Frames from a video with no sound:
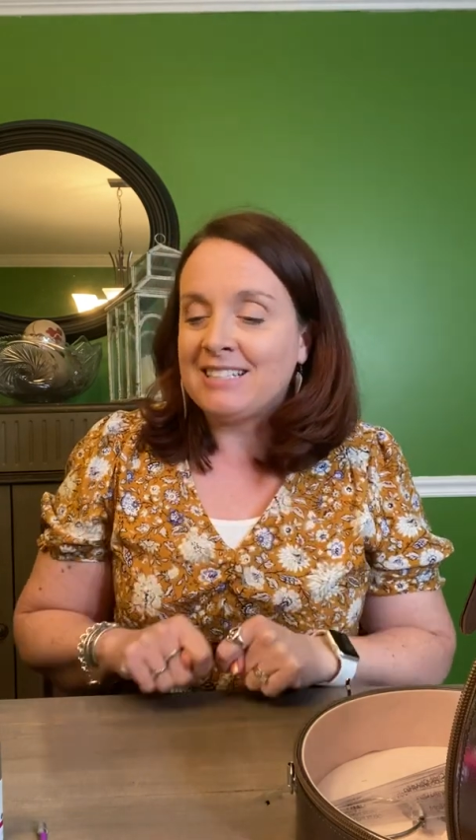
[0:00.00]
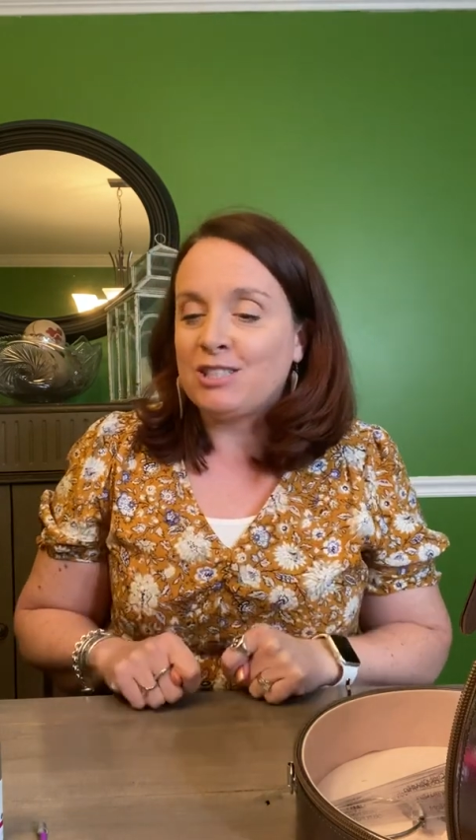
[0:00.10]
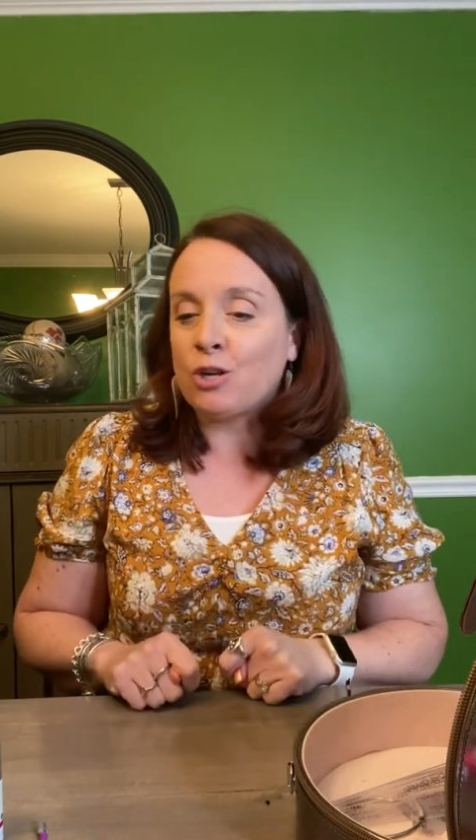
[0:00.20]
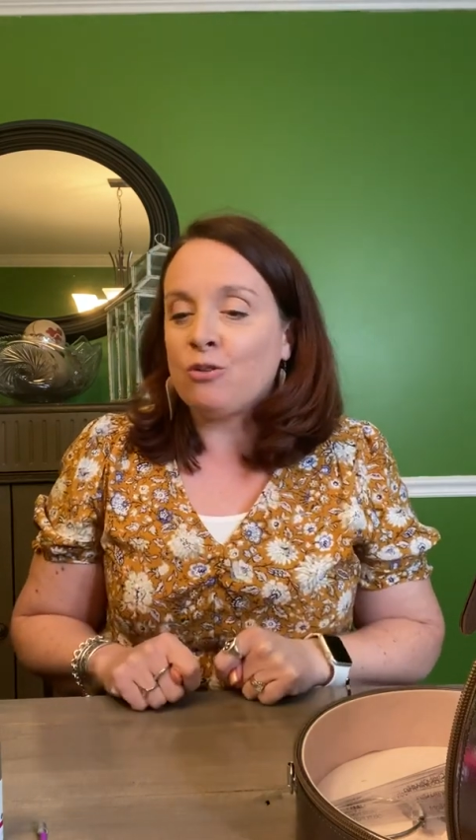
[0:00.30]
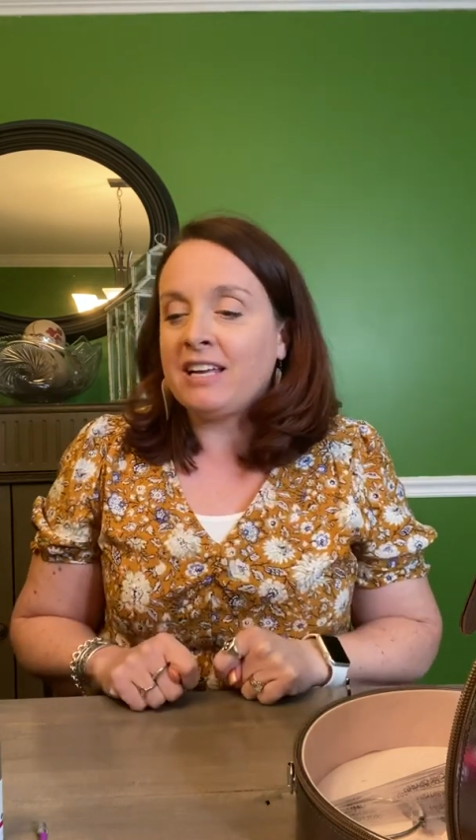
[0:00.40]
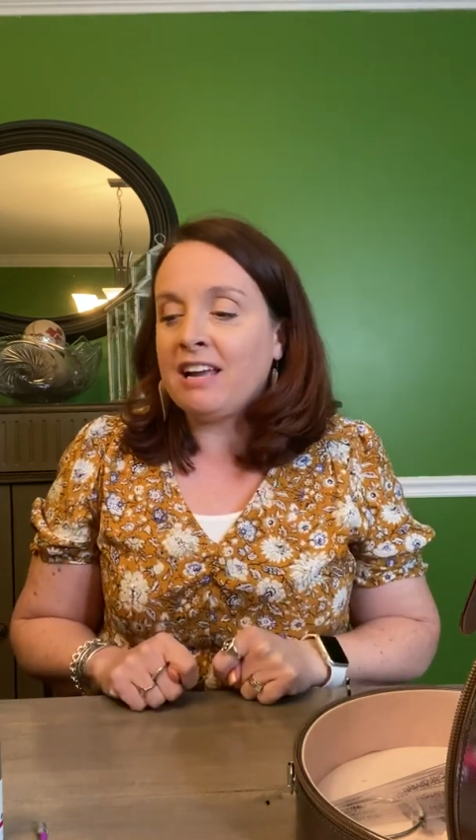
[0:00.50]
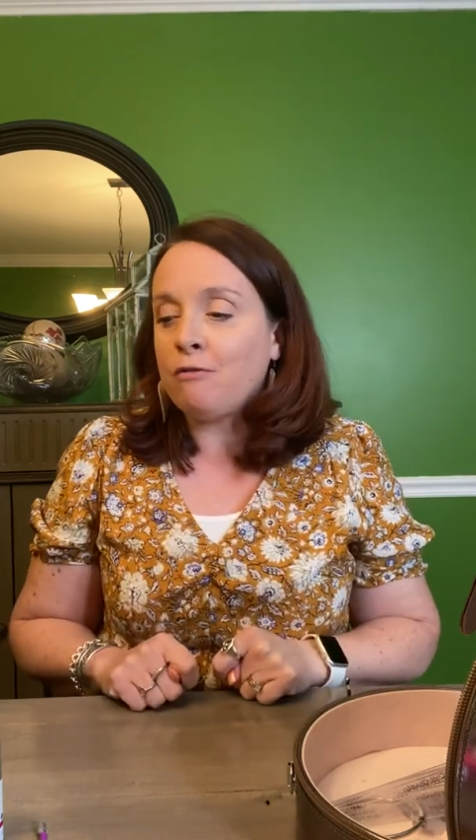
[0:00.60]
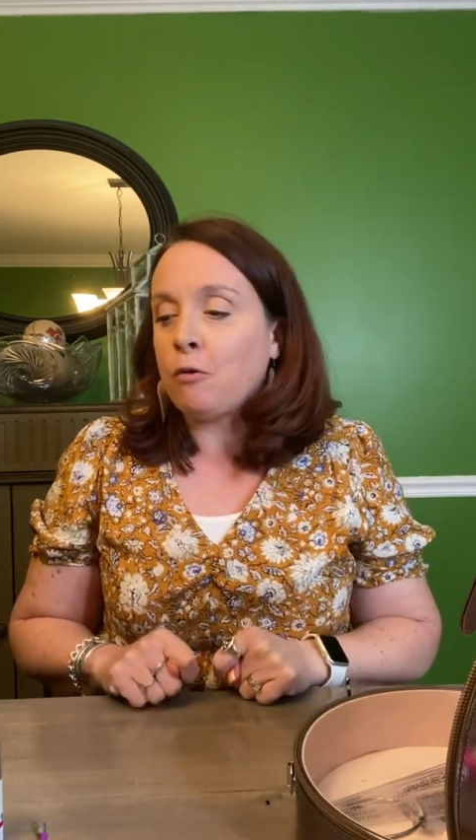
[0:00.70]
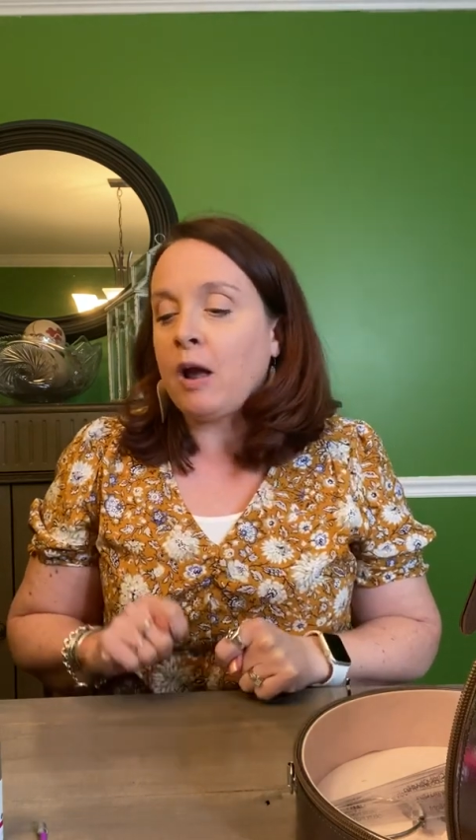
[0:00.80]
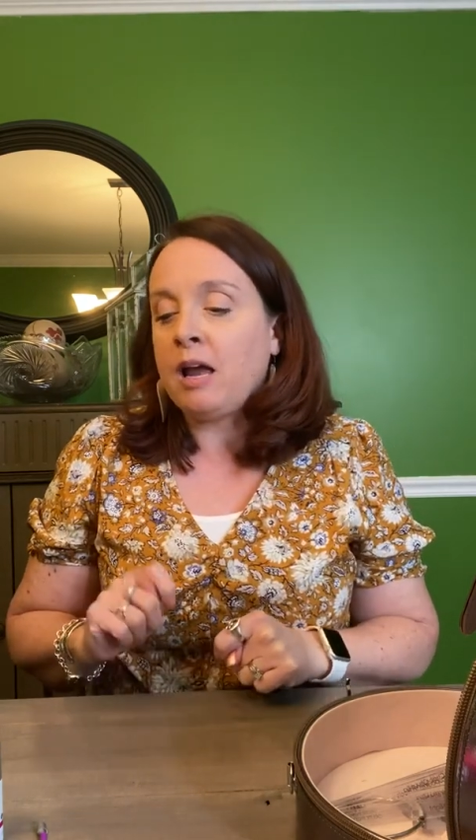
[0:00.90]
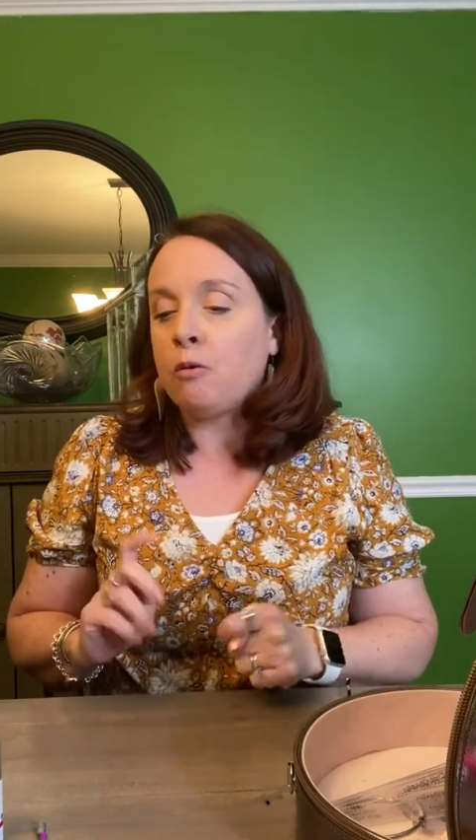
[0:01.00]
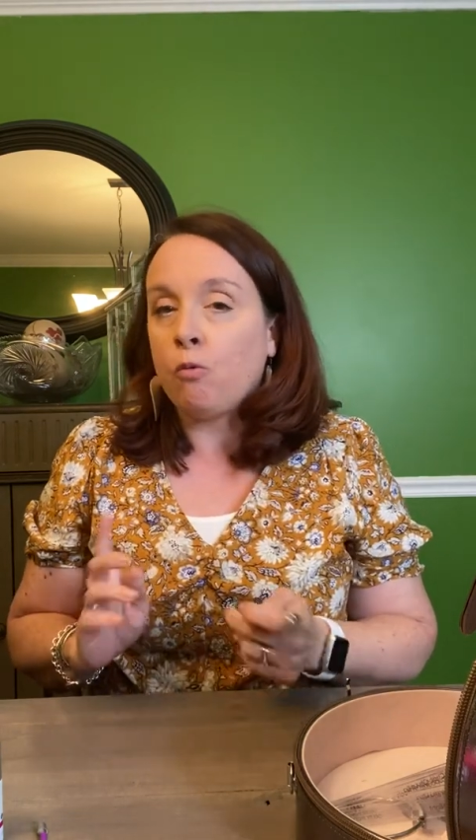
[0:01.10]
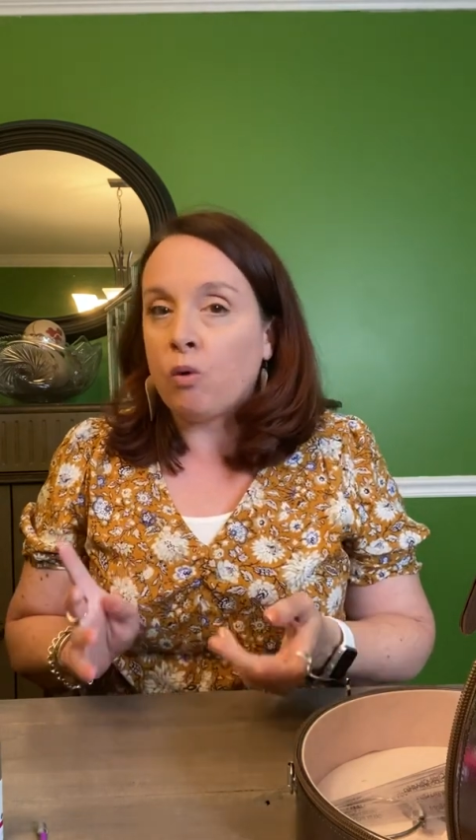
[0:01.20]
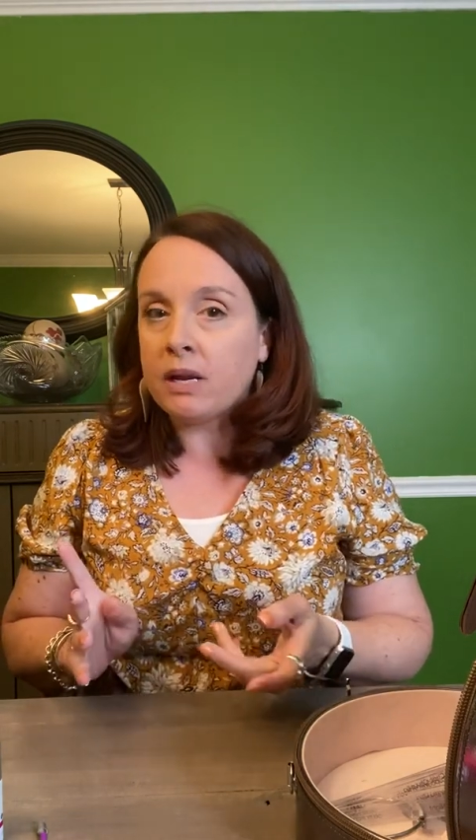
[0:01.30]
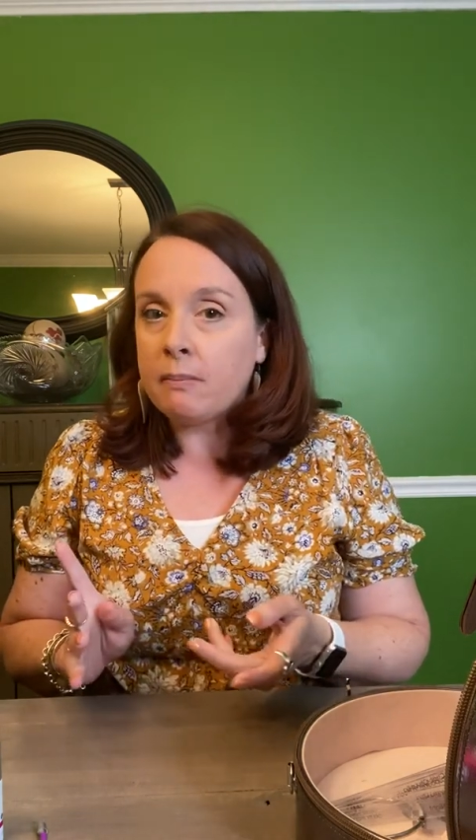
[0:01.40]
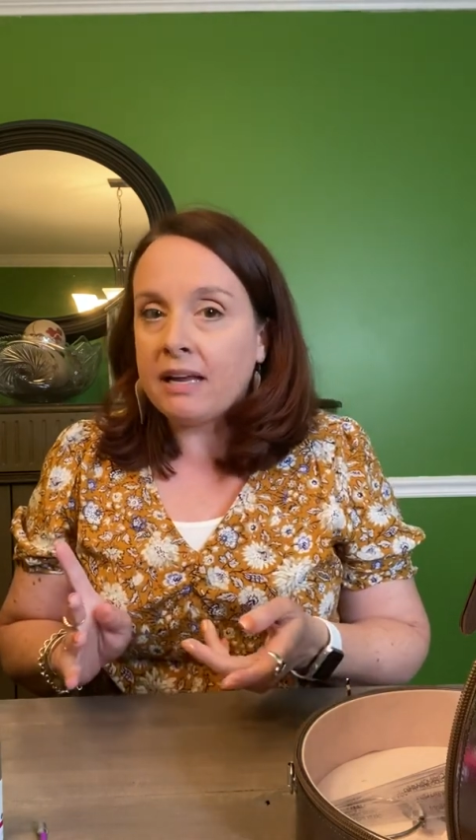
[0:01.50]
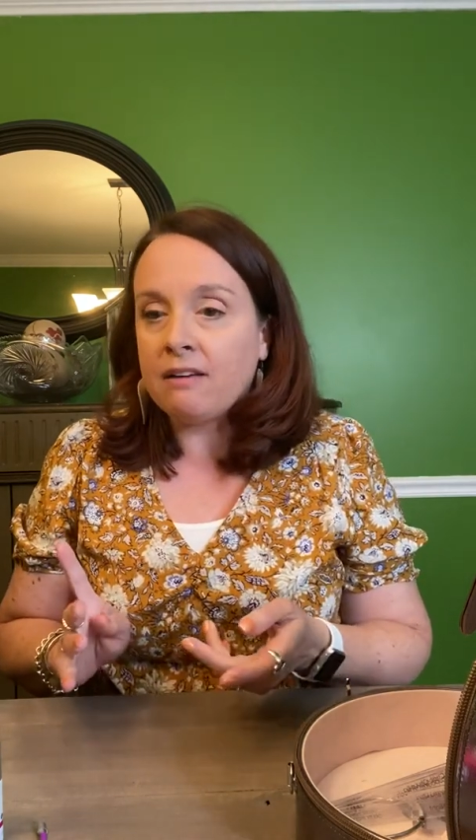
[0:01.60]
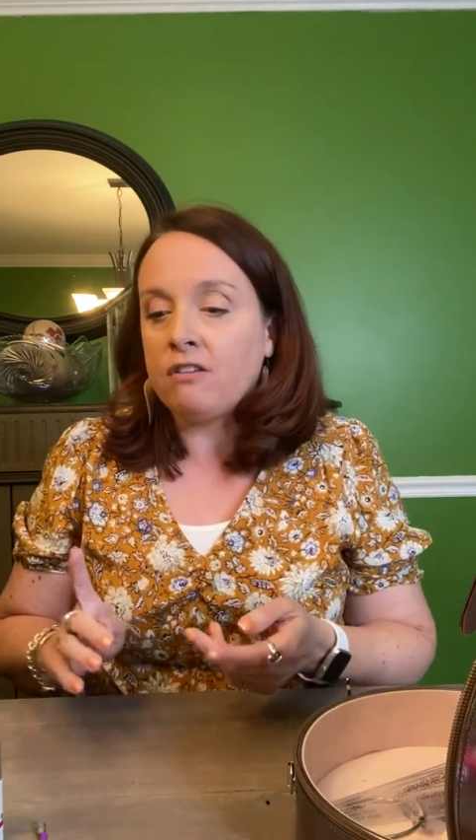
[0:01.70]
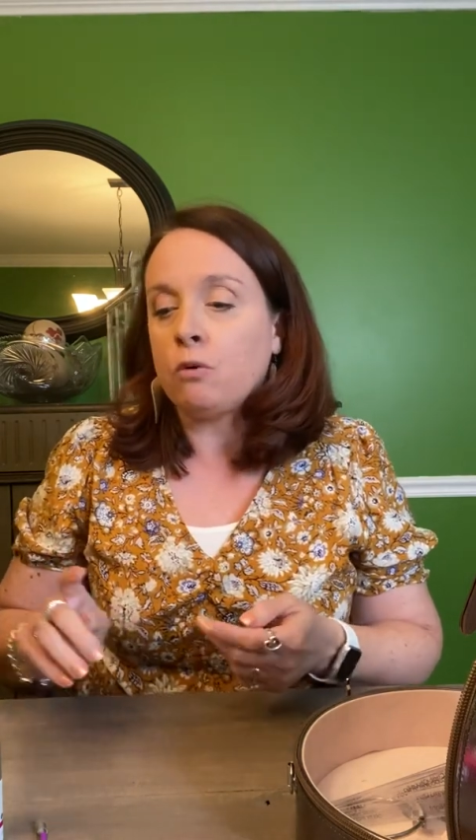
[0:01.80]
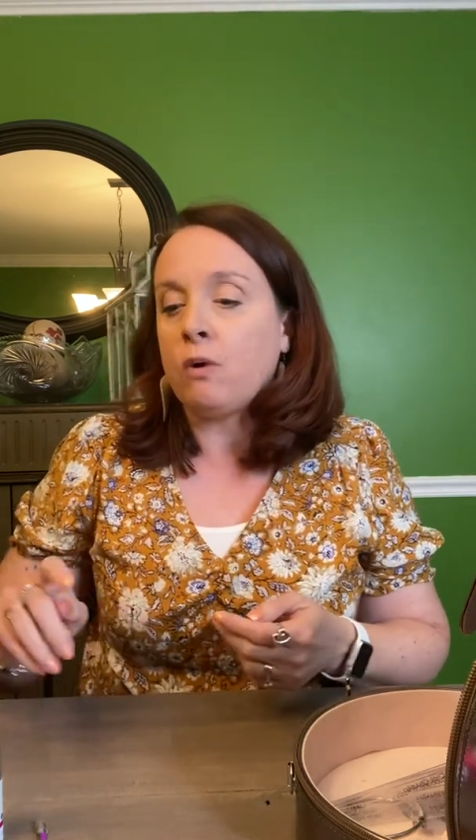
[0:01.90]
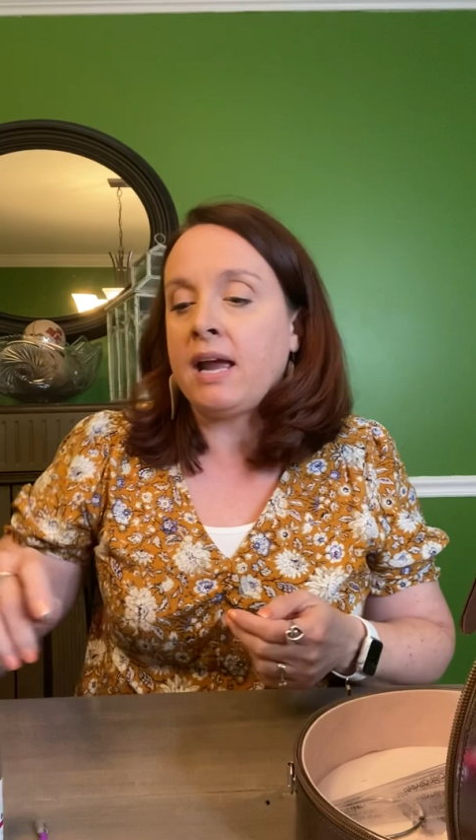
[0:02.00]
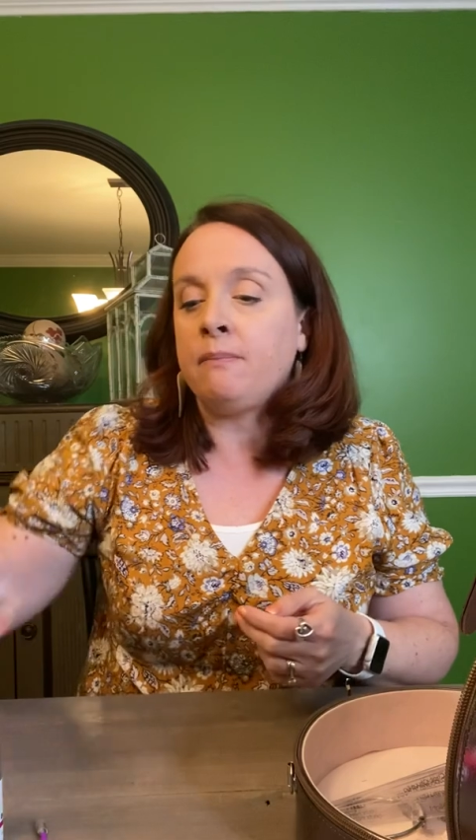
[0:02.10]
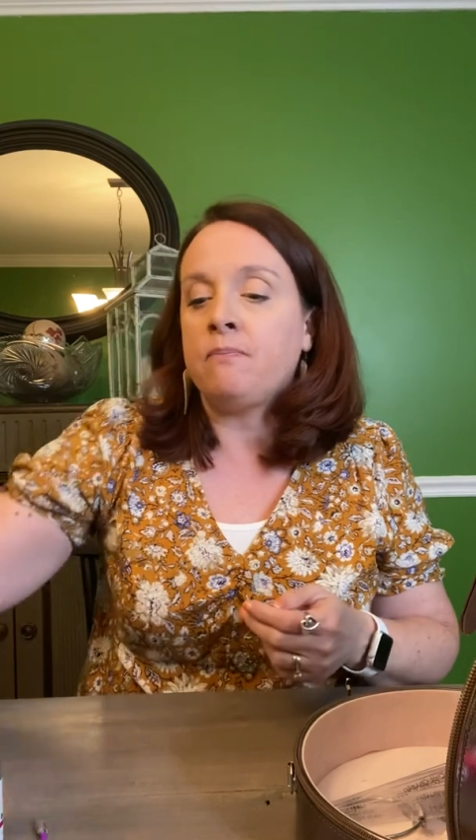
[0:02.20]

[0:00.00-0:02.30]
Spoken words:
So the giveaway, what am I giving away?